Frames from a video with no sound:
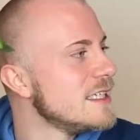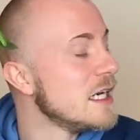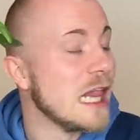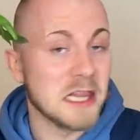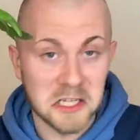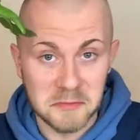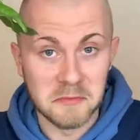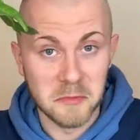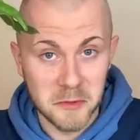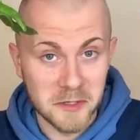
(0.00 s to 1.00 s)
a little bit
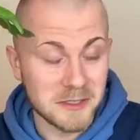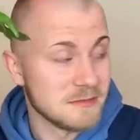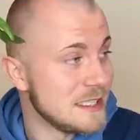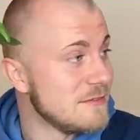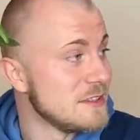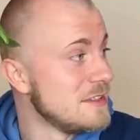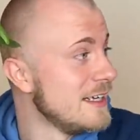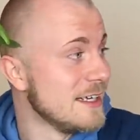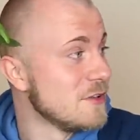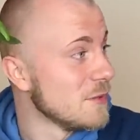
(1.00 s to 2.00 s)
more, even
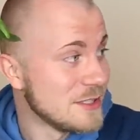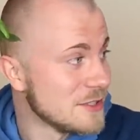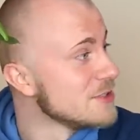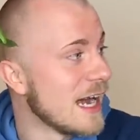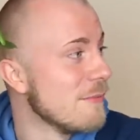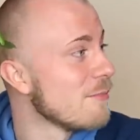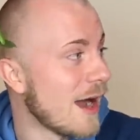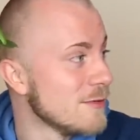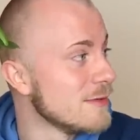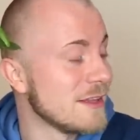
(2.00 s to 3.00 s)
in the winter time,
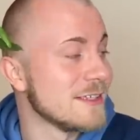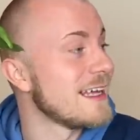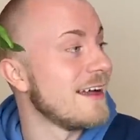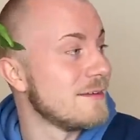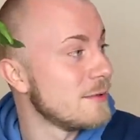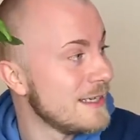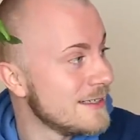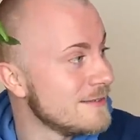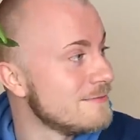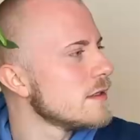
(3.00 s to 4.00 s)
probably. They're that
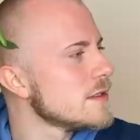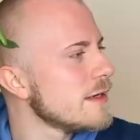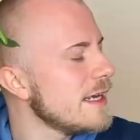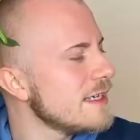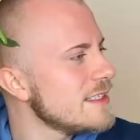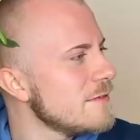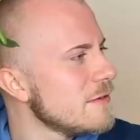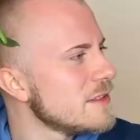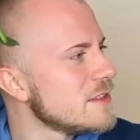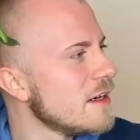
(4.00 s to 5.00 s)
depleted. So I can't say
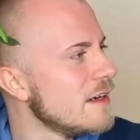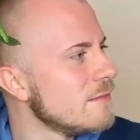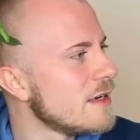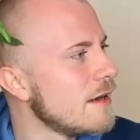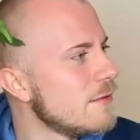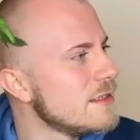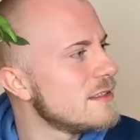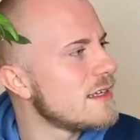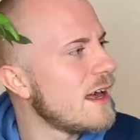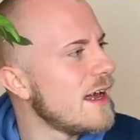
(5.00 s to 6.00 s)
for certain, but I would
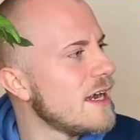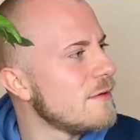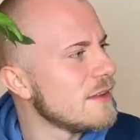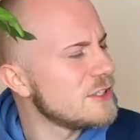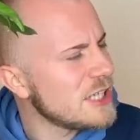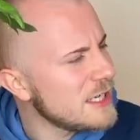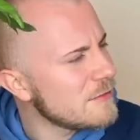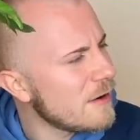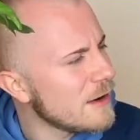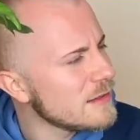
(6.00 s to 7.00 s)
say with a chain of
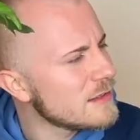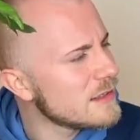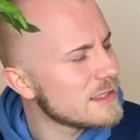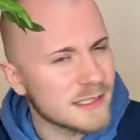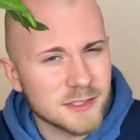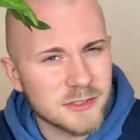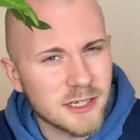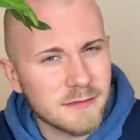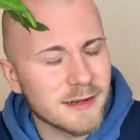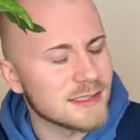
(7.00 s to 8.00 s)
hearts, so a string
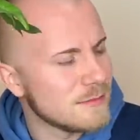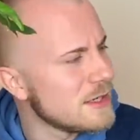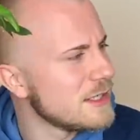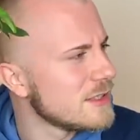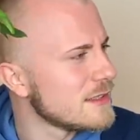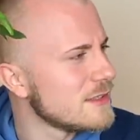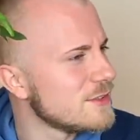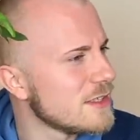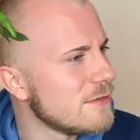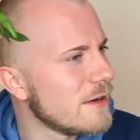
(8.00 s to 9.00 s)
of hearts, I'm pretty sure that's a
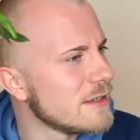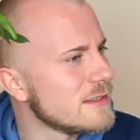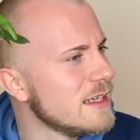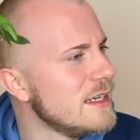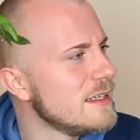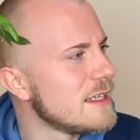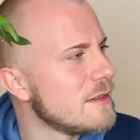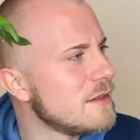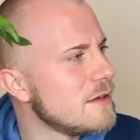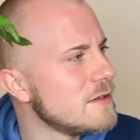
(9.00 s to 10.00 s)
string of hearts,
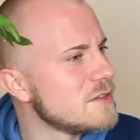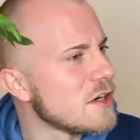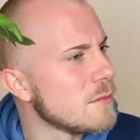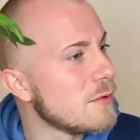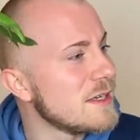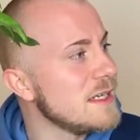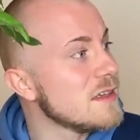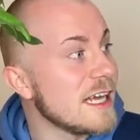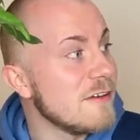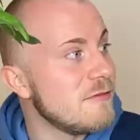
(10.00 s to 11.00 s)
that those are pretty
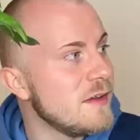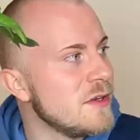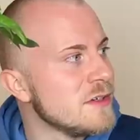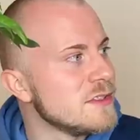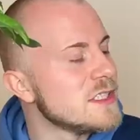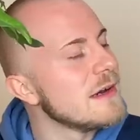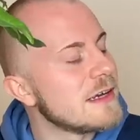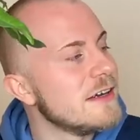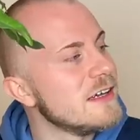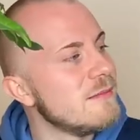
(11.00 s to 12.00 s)
light feeders, so I
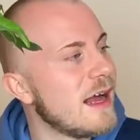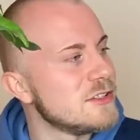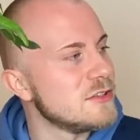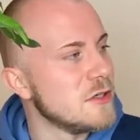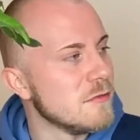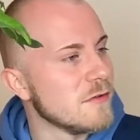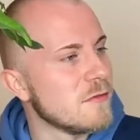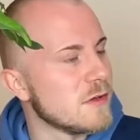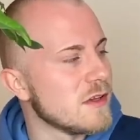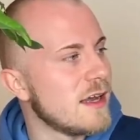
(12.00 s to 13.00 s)
could imagine
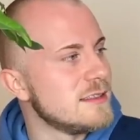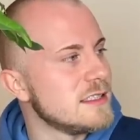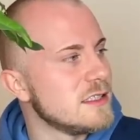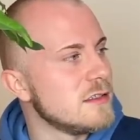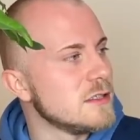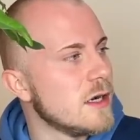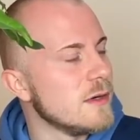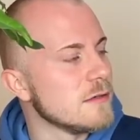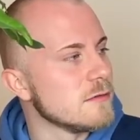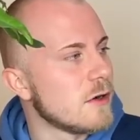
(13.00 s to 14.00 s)
over-fertilizing
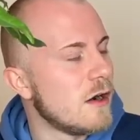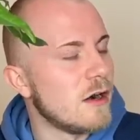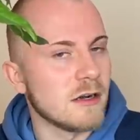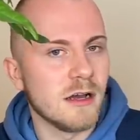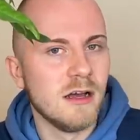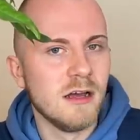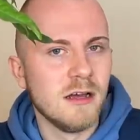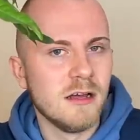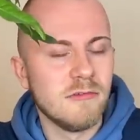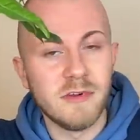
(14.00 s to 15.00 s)
going wrong
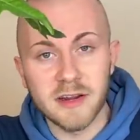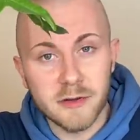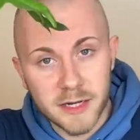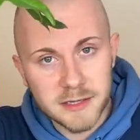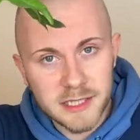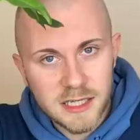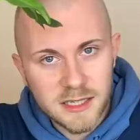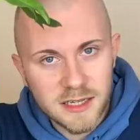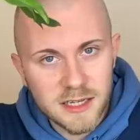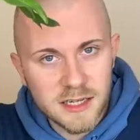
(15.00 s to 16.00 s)
very
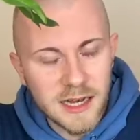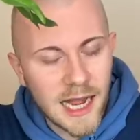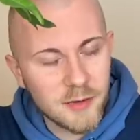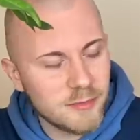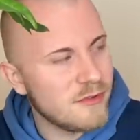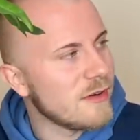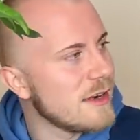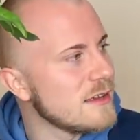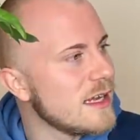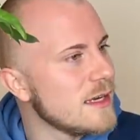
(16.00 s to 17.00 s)
quickly. I would be very
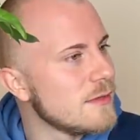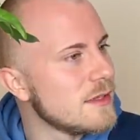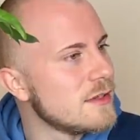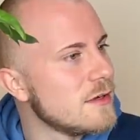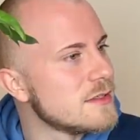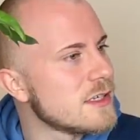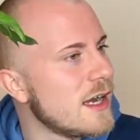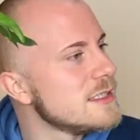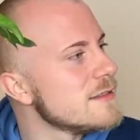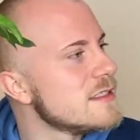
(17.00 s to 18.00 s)
light with those
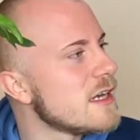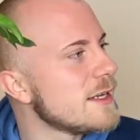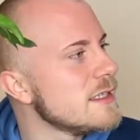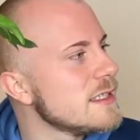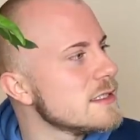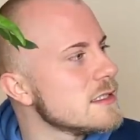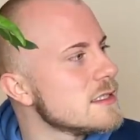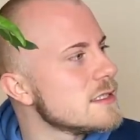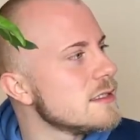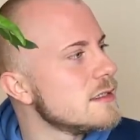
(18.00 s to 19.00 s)
kinds of
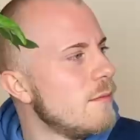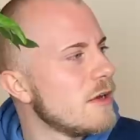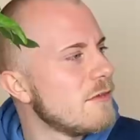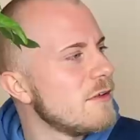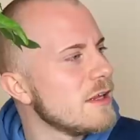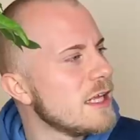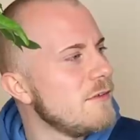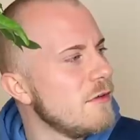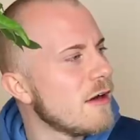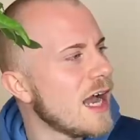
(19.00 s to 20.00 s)
succulents, but I feel like if
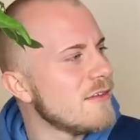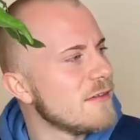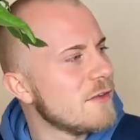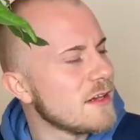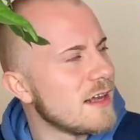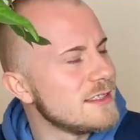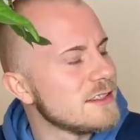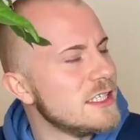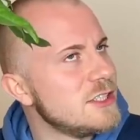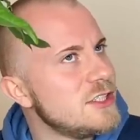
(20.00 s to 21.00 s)
you are having
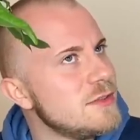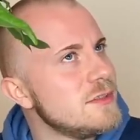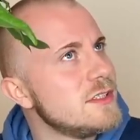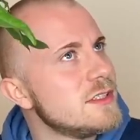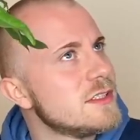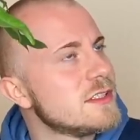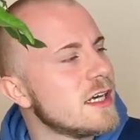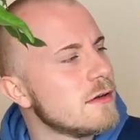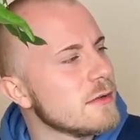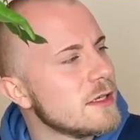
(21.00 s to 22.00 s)
fertilizer issues, I
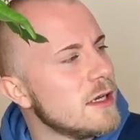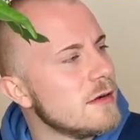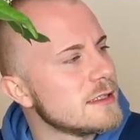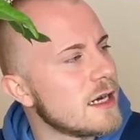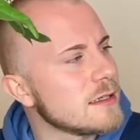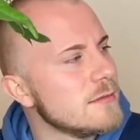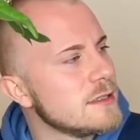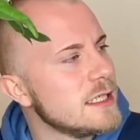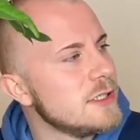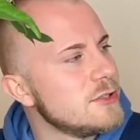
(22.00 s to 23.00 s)
don't really know exactly what
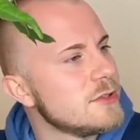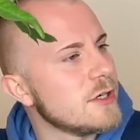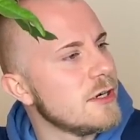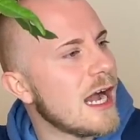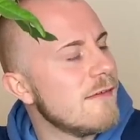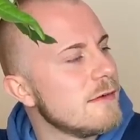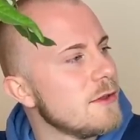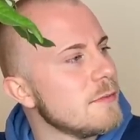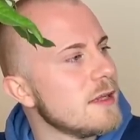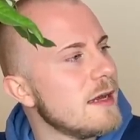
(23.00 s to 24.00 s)
the issues are you're having with
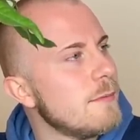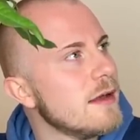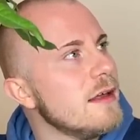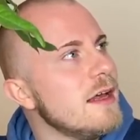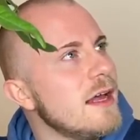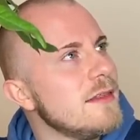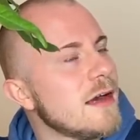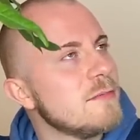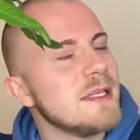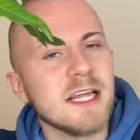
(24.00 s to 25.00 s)
your plant, but that
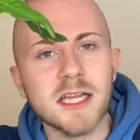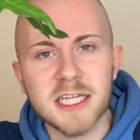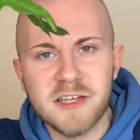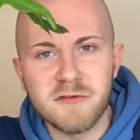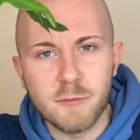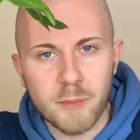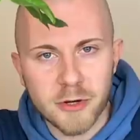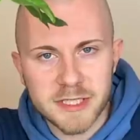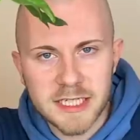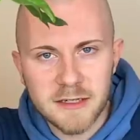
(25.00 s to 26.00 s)
would be like leaf
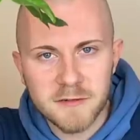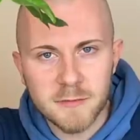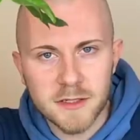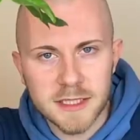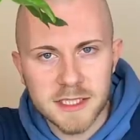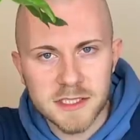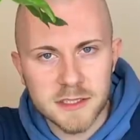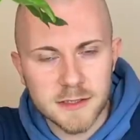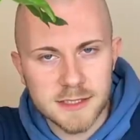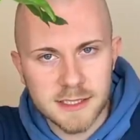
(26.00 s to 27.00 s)
burning from all like the
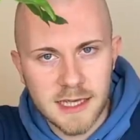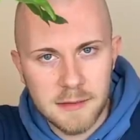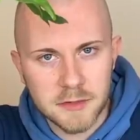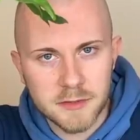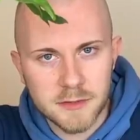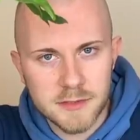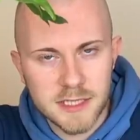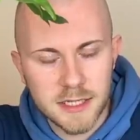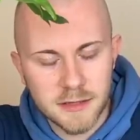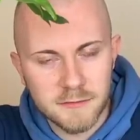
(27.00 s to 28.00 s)
salts and chemicals
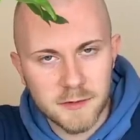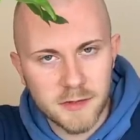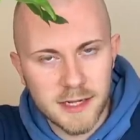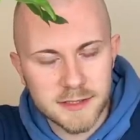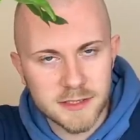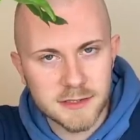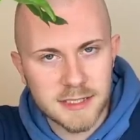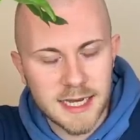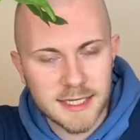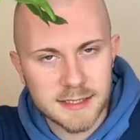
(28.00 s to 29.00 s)
in the fertilizer
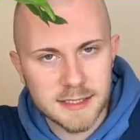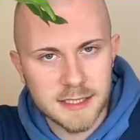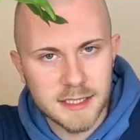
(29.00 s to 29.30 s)
that